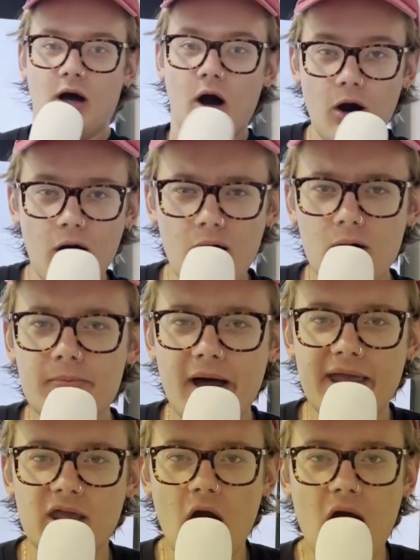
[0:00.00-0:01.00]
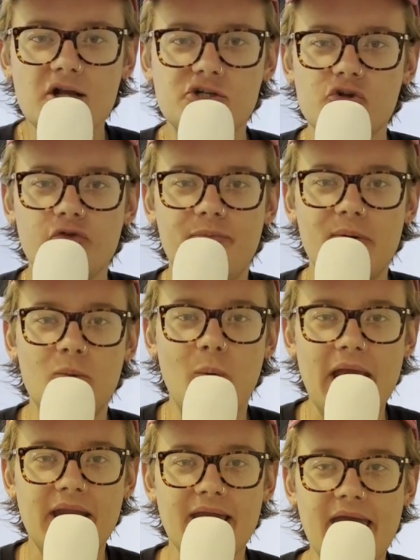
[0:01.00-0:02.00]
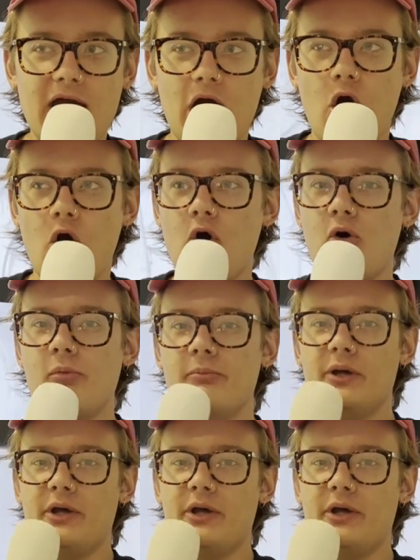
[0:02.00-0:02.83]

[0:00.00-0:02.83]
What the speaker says: Oh my gosh, you've been waiting at home,